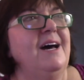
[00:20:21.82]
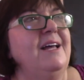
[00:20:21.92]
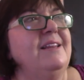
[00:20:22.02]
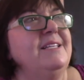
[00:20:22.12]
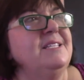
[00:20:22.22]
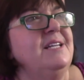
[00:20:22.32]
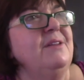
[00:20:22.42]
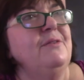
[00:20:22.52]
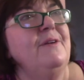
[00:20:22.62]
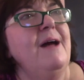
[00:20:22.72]
There's
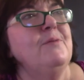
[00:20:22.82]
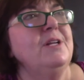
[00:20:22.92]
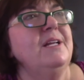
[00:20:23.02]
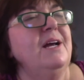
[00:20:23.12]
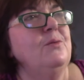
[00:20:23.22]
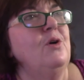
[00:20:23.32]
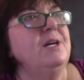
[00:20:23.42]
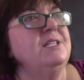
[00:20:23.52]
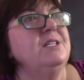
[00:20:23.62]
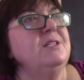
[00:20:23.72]
another fabric that I
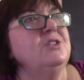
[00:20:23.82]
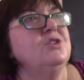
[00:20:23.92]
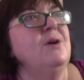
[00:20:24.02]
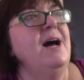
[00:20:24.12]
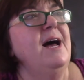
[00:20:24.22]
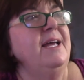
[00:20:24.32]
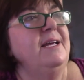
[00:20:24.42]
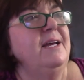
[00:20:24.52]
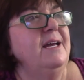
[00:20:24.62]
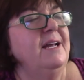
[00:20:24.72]
wanted to try,